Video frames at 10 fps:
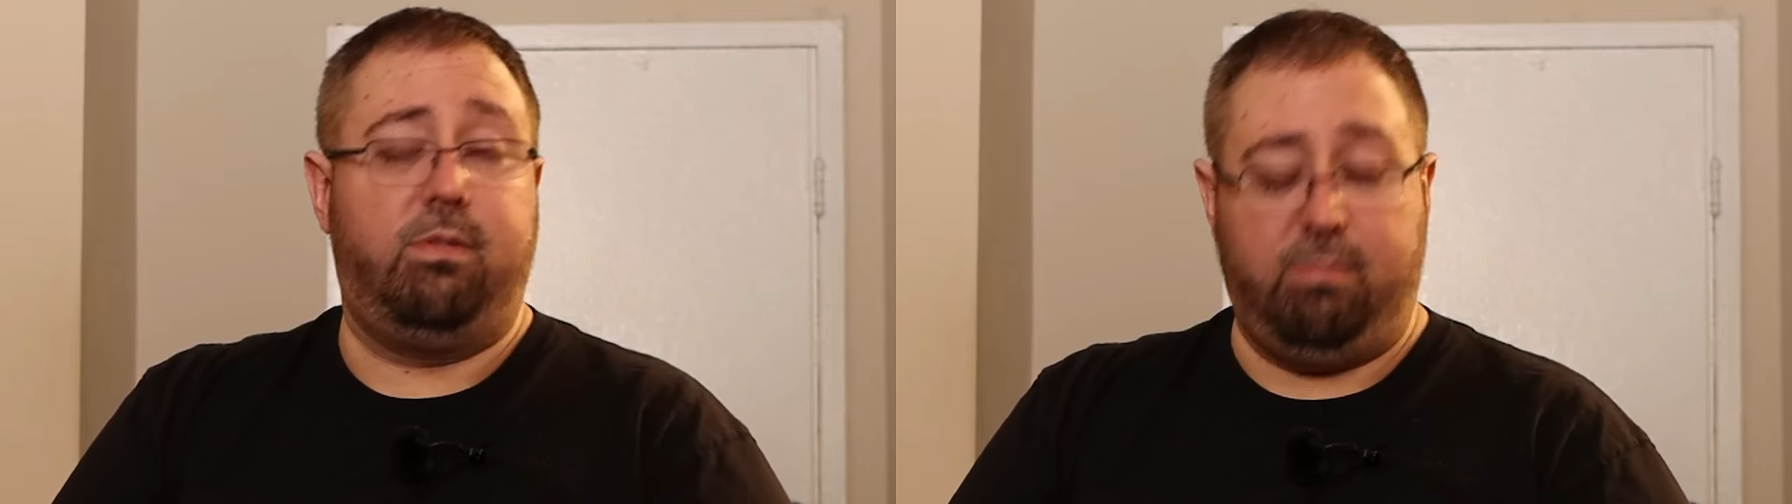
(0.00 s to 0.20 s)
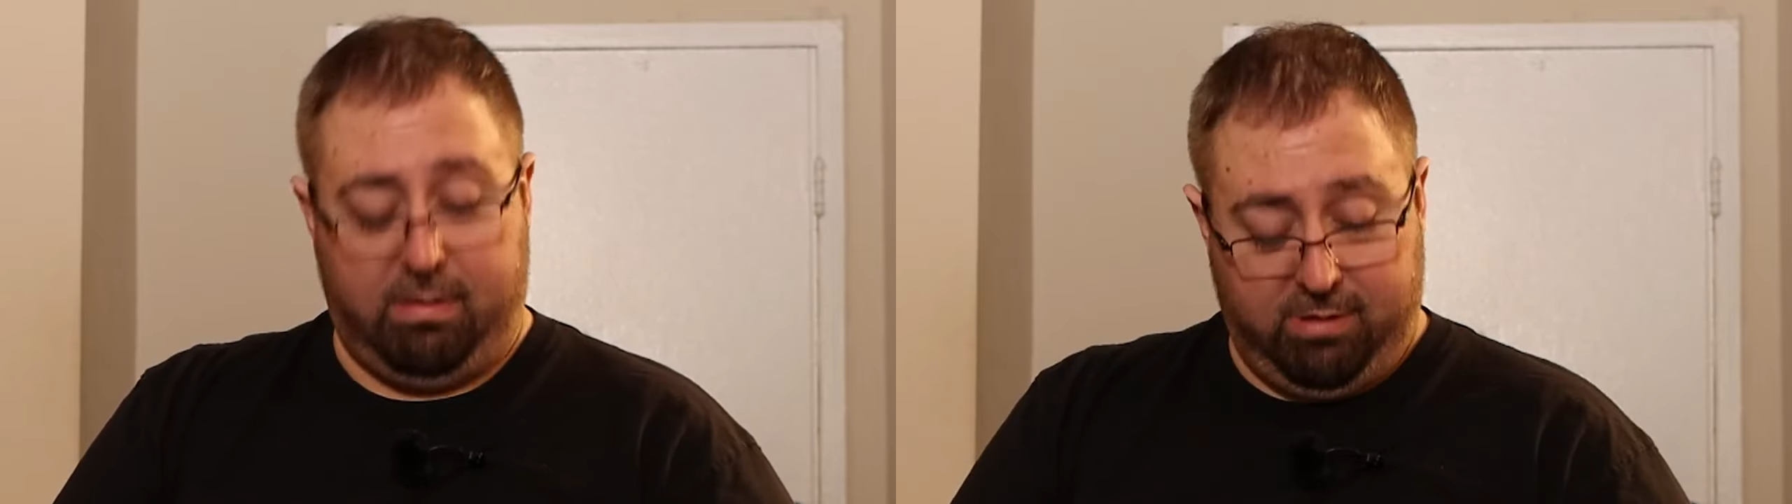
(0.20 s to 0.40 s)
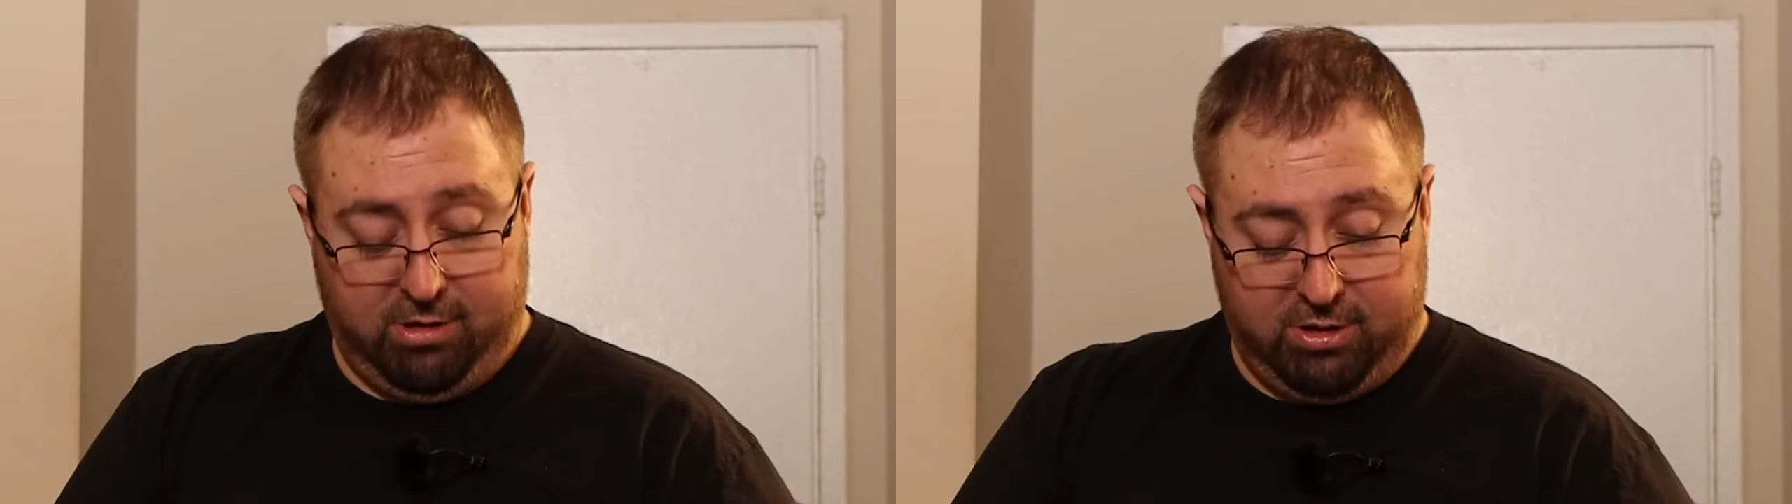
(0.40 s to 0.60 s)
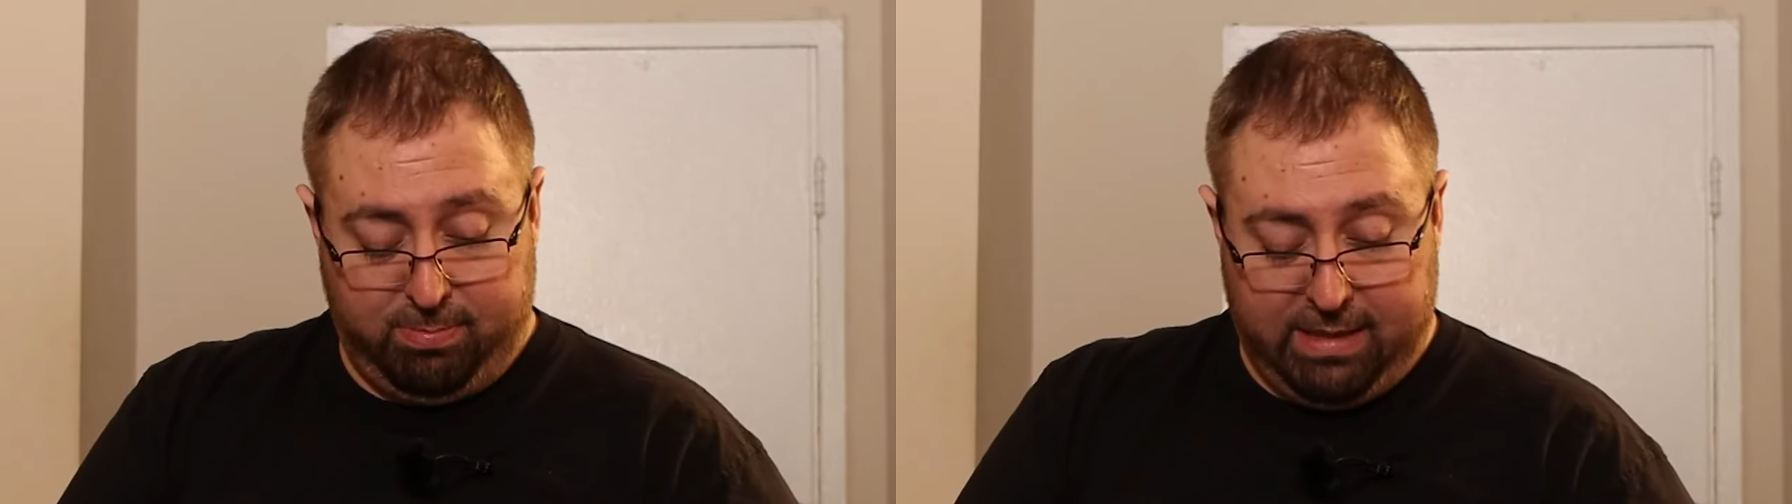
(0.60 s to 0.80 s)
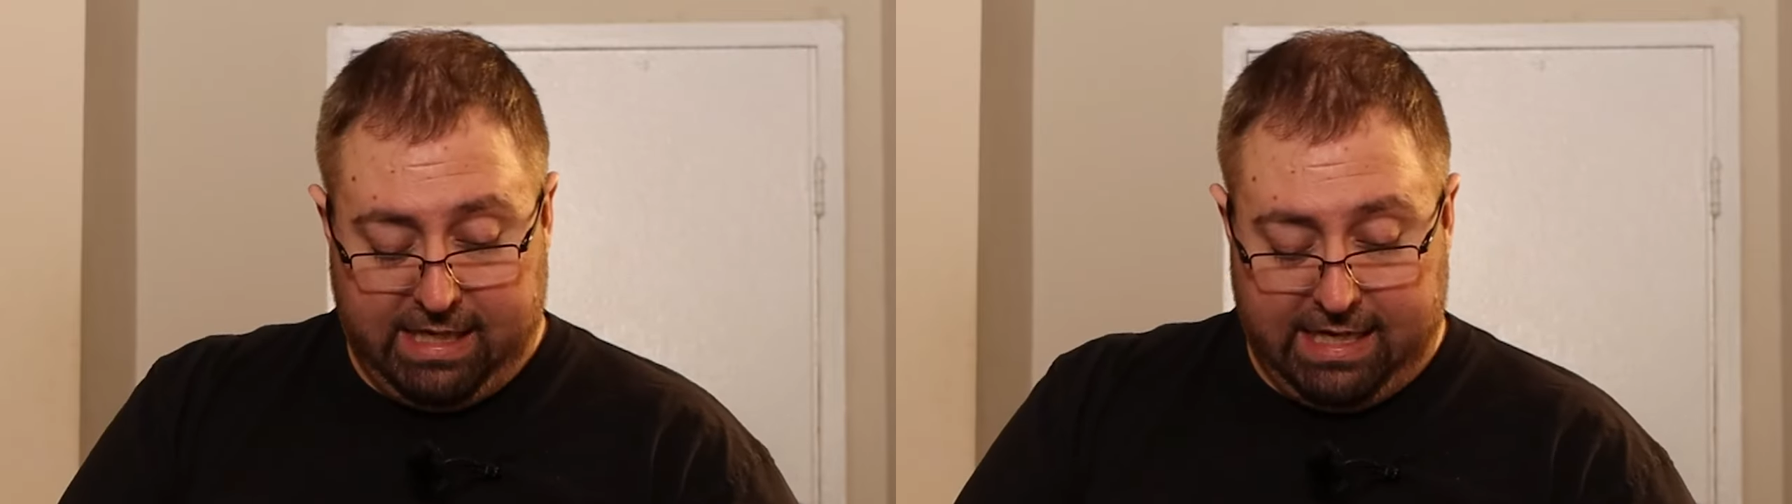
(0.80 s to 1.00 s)
Maybe they're just
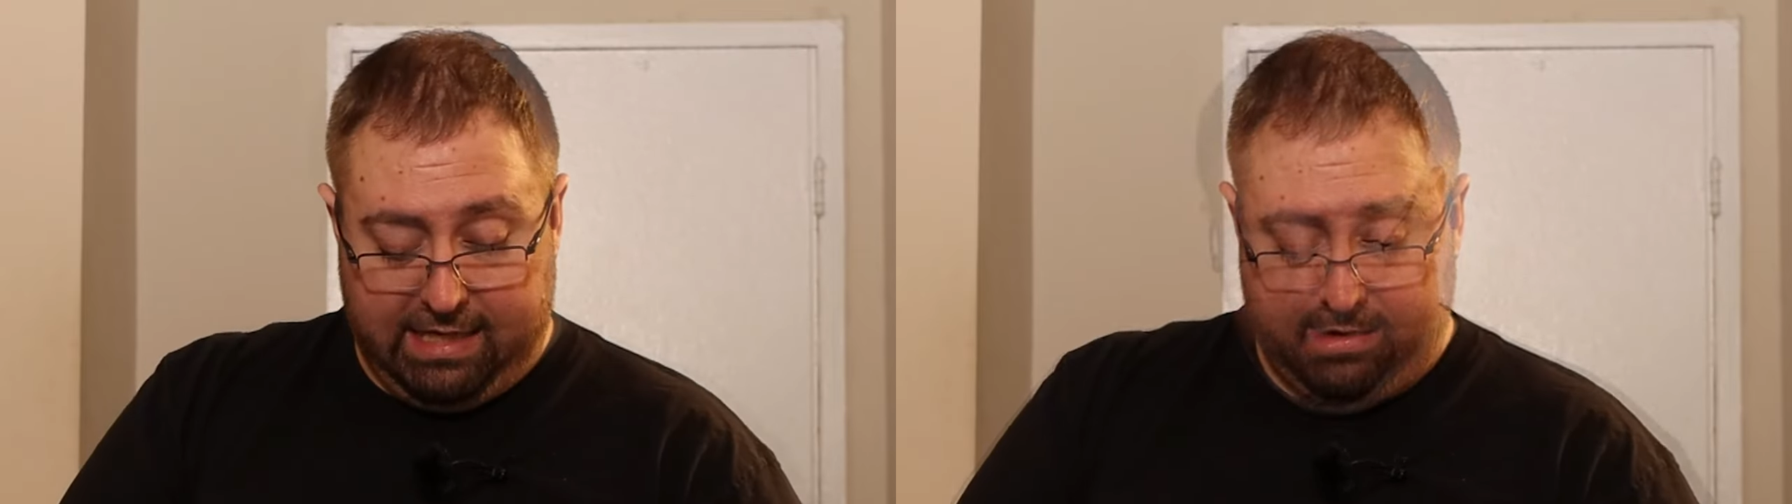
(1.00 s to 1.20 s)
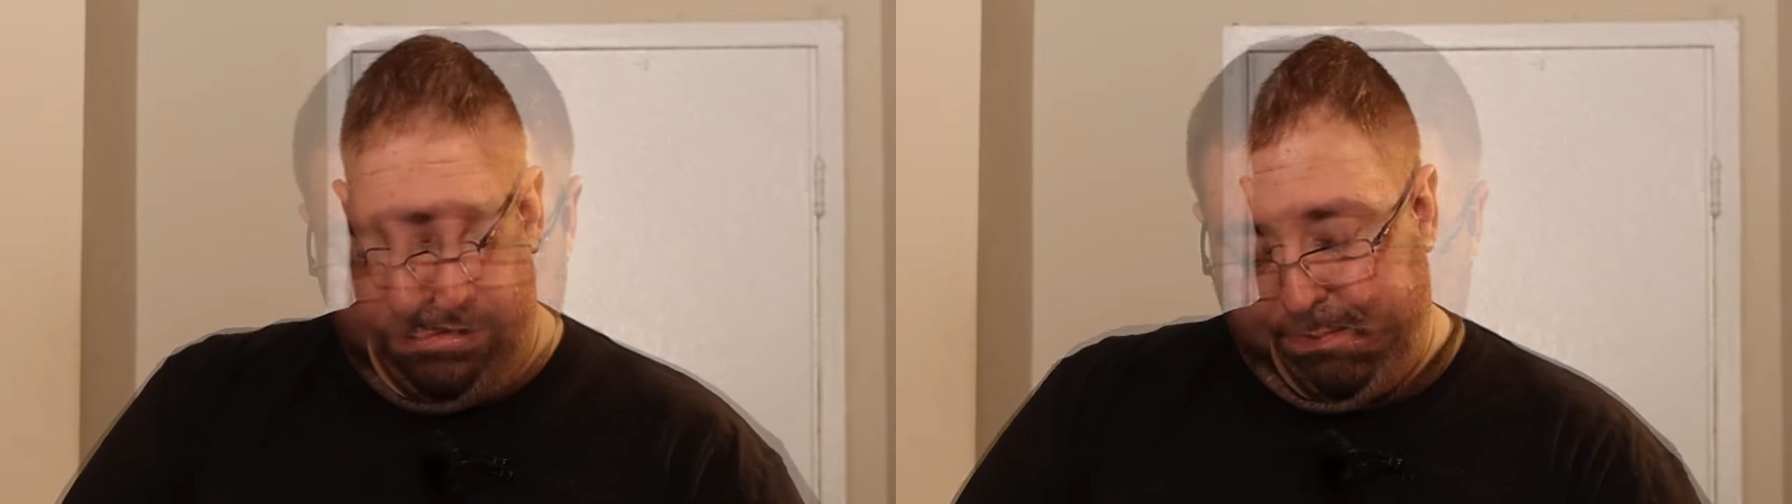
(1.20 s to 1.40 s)
big hands.